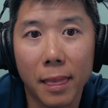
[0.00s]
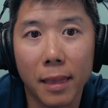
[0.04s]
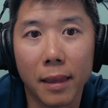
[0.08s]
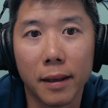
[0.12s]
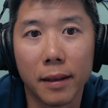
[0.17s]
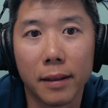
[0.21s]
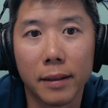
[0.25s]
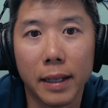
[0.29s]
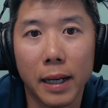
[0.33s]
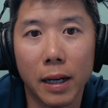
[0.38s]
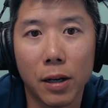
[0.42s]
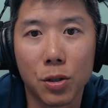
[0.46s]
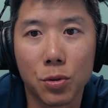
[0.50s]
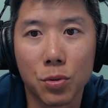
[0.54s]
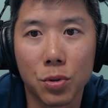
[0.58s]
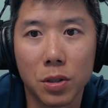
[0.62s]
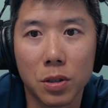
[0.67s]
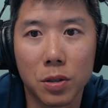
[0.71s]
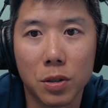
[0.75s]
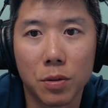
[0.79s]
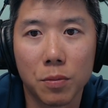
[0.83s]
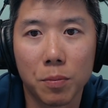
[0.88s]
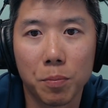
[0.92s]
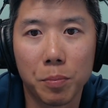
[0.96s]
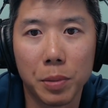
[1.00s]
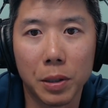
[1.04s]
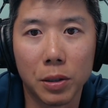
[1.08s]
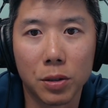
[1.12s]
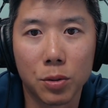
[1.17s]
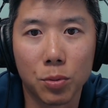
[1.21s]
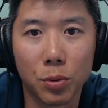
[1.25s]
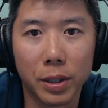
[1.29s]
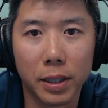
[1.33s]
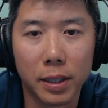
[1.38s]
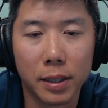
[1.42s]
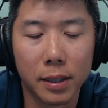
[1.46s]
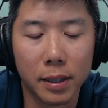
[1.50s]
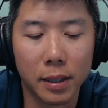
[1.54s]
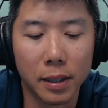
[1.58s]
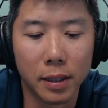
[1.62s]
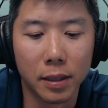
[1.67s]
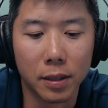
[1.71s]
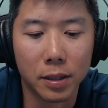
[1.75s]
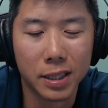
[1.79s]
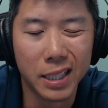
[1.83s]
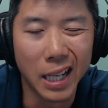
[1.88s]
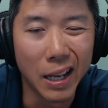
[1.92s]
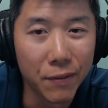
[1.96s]
Uh, the house was built with
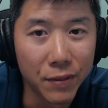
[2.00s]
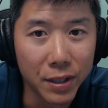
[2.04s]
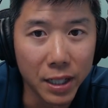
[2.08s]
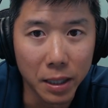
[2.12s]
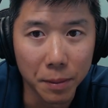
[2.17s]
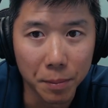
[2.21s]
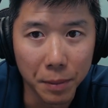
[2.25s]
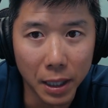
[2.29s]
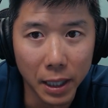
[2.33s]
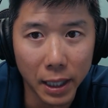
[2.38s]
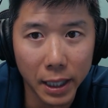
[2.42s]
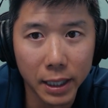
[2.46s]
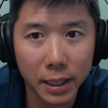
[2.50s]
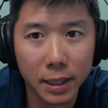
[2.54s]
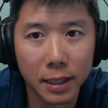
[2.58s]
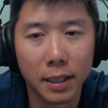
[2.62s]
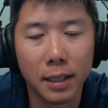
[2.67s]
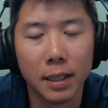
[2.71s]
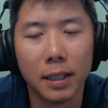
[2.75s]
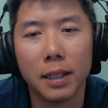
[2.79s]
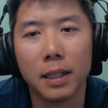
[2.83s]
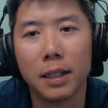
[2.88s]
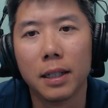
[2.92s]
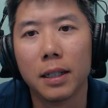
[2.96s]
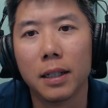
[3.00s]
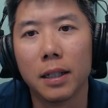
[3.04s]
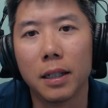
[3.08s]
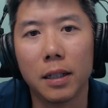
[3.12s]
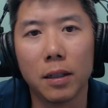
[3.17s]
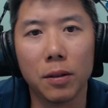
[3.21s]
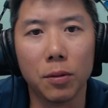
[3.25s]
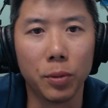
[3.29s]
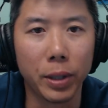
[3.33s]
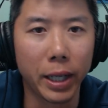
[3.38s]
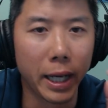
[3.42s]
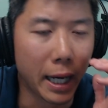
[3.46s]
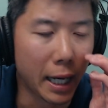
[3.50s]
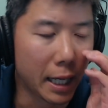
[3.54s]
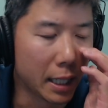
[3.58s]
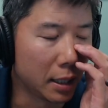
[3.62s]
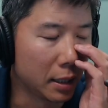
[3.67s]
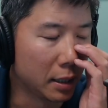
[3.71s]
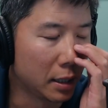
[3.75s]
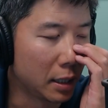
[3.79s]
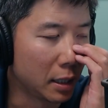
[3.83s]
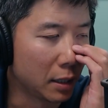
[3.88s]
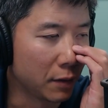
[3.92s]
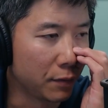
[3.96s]
uh, safety in mind. Uh, we had a
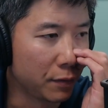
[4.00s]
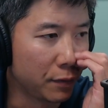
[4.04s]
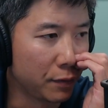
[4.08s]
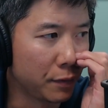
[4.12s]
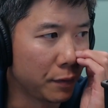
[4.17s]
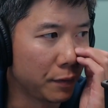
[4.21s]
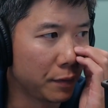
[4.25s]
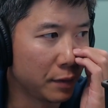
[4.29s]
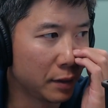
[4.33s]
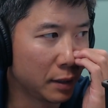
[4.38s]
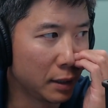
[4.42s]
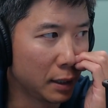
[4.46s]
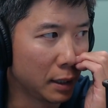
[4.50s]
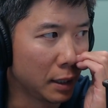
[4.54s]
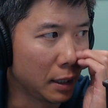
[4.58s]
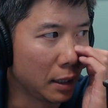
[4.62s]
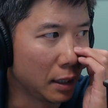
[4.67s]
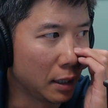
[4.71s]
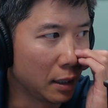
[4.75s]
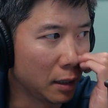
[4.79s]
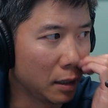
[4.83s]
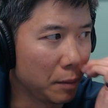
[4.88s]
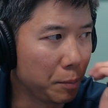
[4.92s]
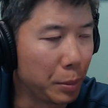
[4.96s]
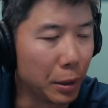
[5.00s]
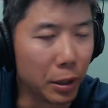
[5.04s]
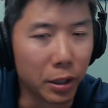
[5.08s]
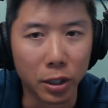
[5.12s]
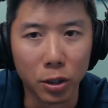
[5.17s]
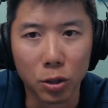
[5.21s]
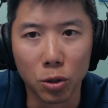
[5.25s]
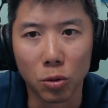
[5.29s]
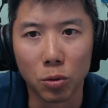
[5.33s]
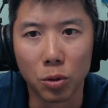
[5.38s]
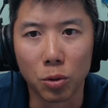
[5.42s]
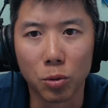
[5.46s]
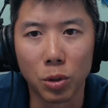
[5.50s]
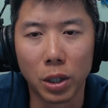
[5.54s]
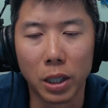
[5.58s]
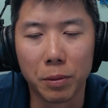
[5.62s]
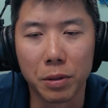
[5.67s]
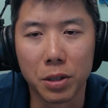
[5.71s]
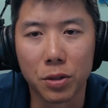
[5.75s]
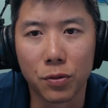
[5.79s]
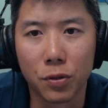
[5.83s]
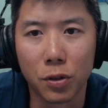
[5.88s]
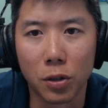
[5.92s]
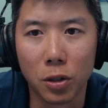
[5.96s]
lot of uh, building code
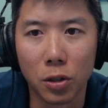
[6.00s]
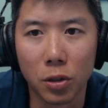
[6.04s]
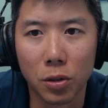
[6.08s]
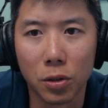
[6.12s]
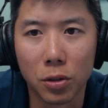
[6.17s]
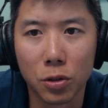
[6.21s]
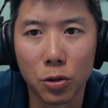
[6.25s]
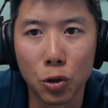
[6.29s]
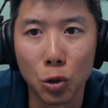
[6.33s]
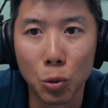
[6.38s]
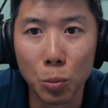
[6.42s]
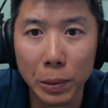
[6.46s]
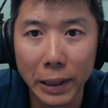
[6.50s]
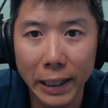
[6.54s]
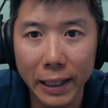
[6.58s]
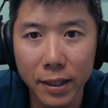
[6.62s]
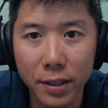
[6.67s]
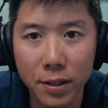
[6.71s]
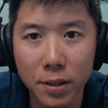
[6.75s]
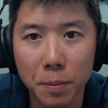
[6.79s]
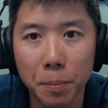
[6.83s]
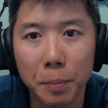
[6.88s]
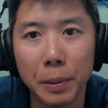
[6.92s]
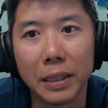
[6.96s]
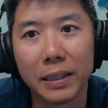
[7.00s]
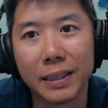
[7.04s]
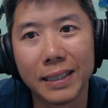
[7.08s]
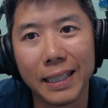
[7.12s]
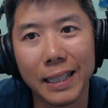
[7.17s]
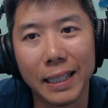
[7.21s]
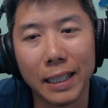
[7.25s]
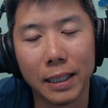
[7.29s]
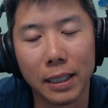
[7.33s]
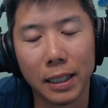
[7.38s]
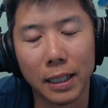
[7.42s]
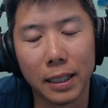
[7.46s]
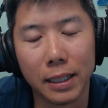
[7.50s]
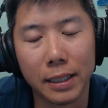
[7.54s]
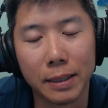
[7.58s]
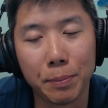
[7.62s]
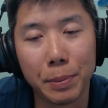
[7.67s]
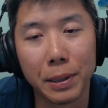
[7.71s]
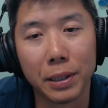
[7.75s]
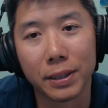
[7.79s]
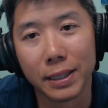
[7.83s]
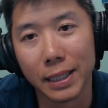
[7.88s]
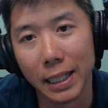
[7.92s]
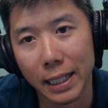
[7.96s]
requirements for duplex built uh,
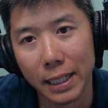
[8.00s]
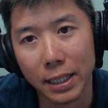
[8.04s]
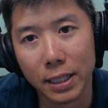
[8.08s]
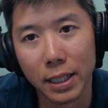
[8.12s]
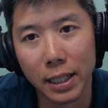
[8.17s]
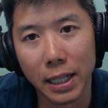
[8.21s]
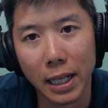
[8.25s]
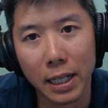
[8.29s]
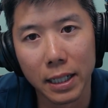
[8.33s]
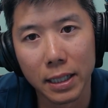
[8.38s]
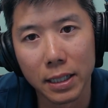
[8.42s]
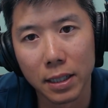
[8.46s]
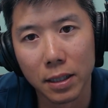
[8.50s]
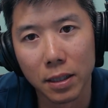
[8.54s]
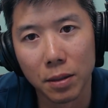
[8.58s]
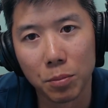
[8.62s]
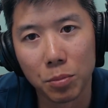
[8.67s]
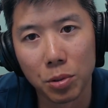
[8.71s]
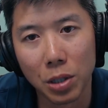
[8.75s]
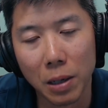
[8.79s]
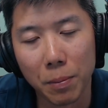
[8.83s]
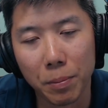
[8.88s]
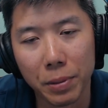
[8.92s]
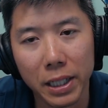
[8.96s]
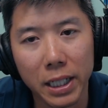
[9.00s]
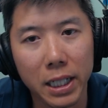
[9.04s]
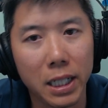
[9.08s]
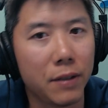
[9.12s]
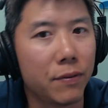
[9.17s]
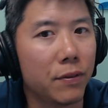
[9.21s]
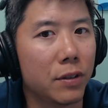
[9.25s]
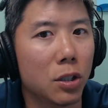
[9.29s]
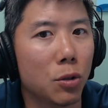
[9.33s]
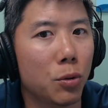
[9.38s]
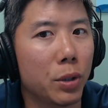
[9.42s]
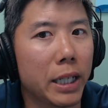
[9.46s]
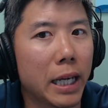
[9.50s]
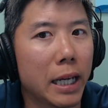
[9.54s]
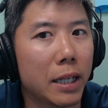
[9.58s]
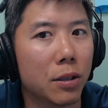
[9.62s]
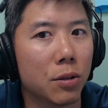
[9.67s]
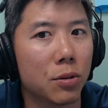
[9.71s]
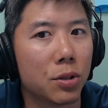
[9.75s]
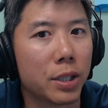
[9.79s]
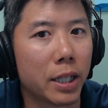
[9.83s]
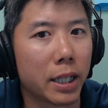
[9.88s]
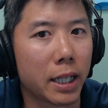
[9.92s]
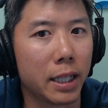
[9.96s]
built into that property, even though we had
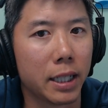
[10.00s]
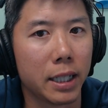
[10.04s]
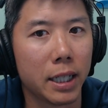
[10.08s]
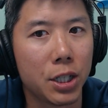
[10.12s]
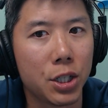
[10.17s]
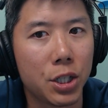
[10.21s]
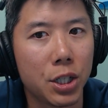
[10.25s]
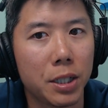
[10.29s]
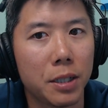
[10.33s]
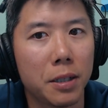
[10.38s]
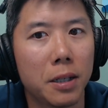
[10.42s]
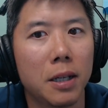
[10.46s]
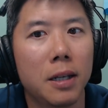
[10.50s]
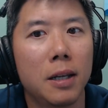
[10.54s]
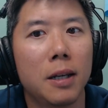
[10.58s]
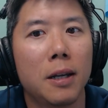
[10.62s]
no second kitchen.